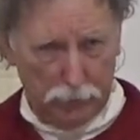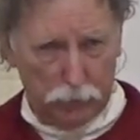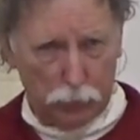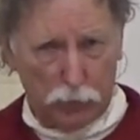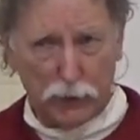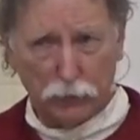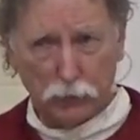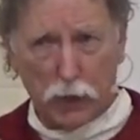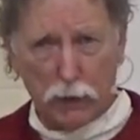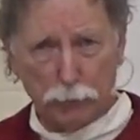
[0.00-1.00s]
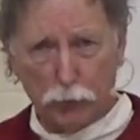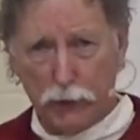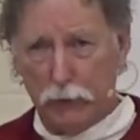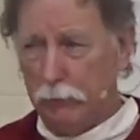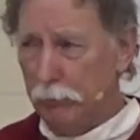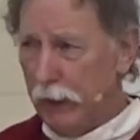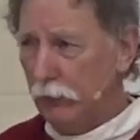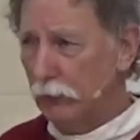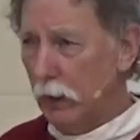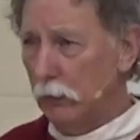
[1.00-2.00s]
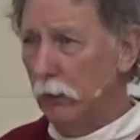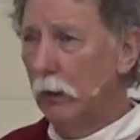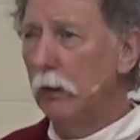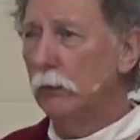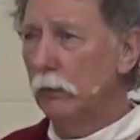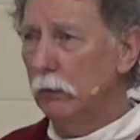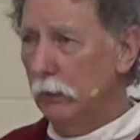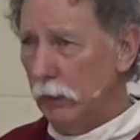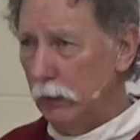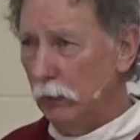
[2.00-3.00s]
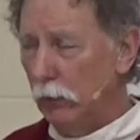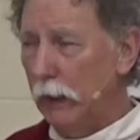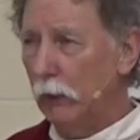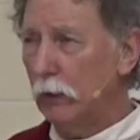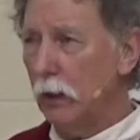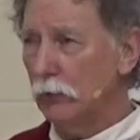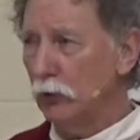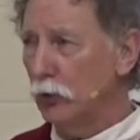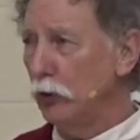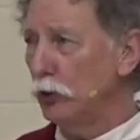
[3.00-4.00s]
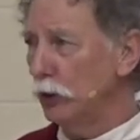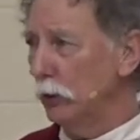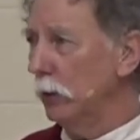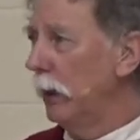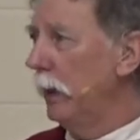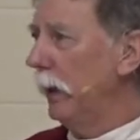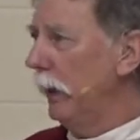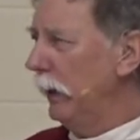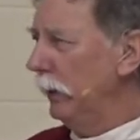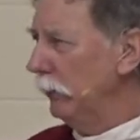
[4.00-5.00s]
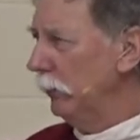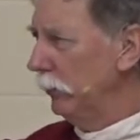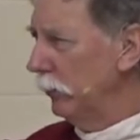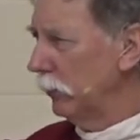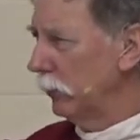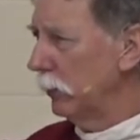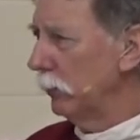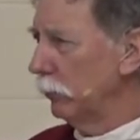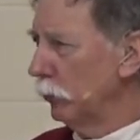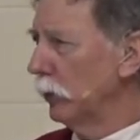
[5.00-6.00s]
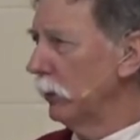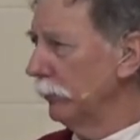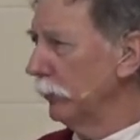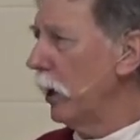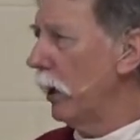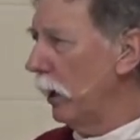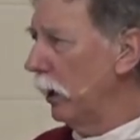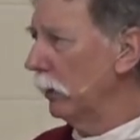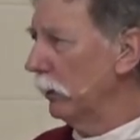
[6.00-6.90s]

The rest operate based on the Ohio Constitution and your rule of law.